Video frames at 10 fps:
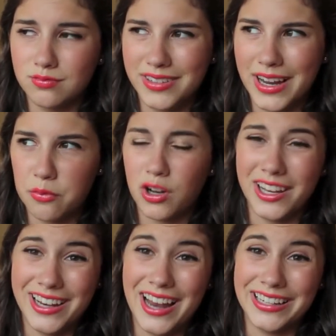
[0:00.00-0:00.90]
Yeah, more
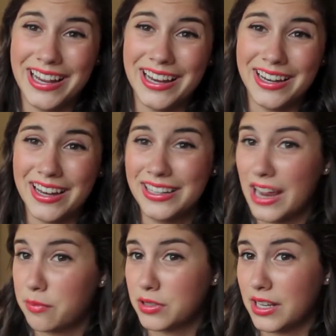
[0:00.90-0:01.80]
like 98,
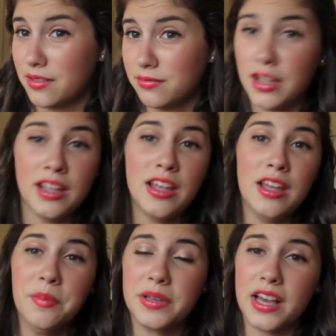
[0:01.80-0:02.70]
99%.
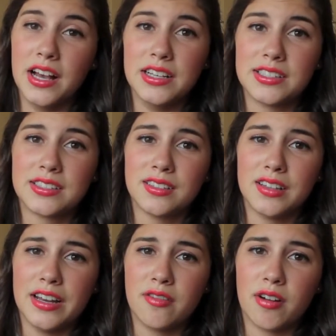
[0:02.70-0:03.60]
Because
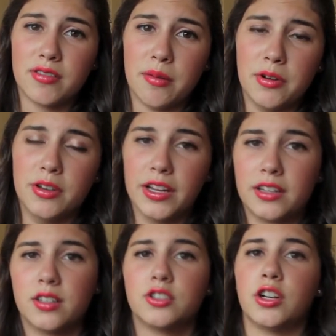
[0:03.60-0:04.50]
I never have time to,
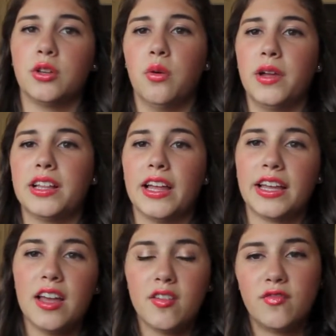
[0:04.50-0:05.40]
like, during the week,
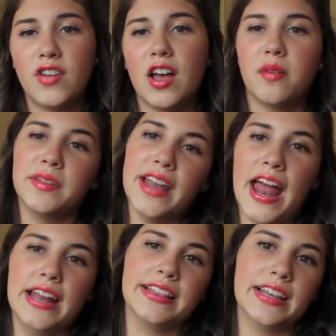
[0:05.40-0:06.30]
like, film, then
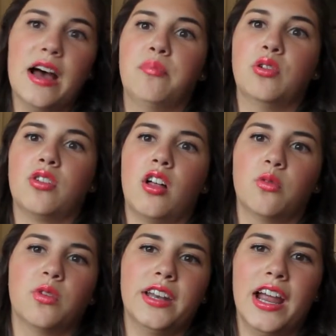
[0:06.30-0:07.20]
edit, then upload all
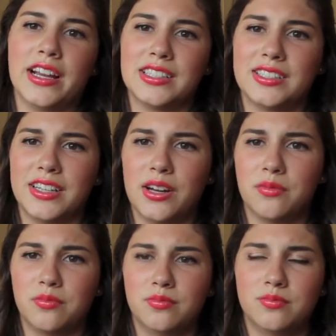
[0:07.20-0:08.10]
in one night. Because, you
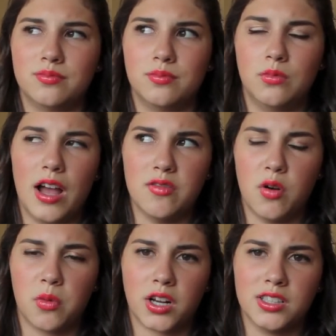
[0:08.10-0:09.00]
know, I have
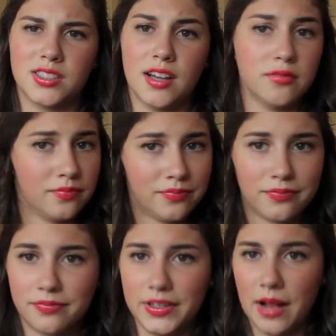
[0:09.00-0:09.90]
homework and stuff.
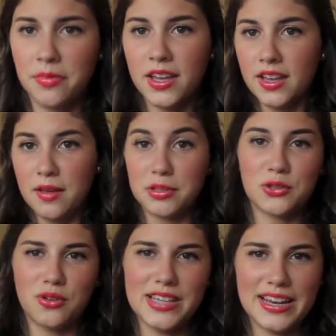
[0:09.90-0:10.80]
Yeah. But
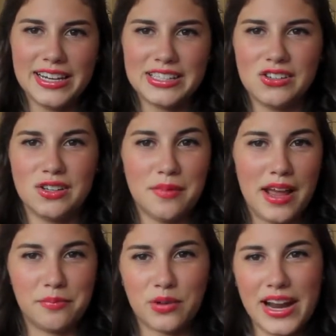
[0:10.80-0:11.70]
school's ending soon.
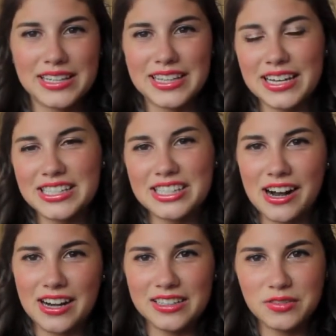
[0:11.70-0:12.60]
My break's gonna
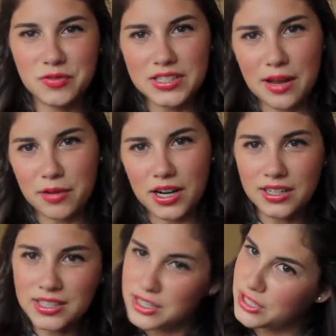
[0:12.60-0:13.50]
start for
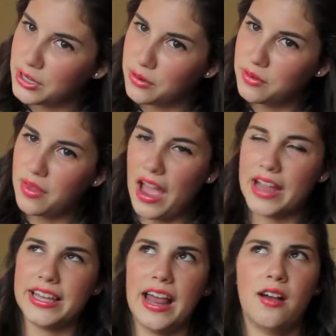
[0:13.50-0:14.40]
summer soon.
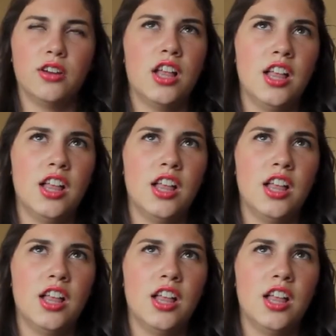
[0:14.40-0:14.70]
I get out